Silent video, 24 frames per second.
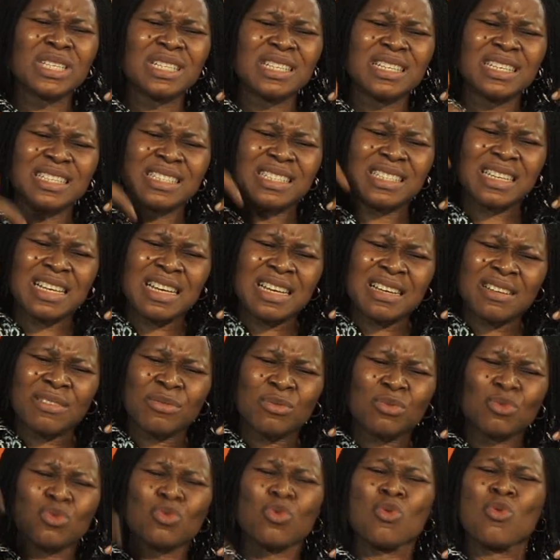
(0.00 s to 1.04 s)
need
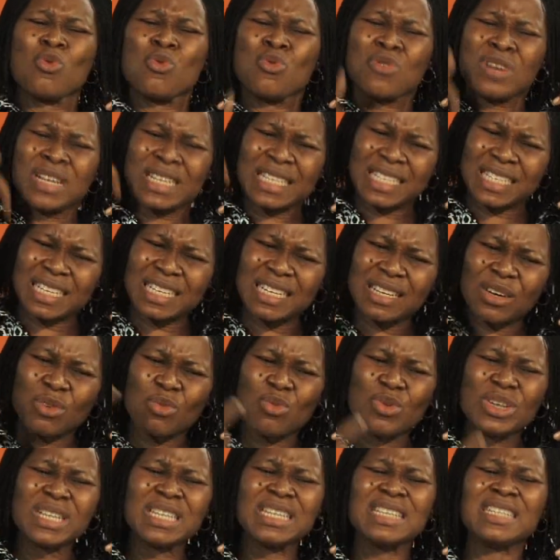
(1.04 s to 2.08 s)
to rethink.
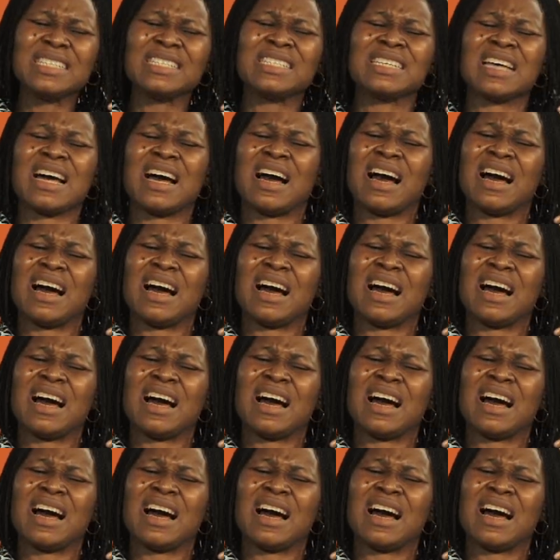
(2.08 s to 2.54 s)
We need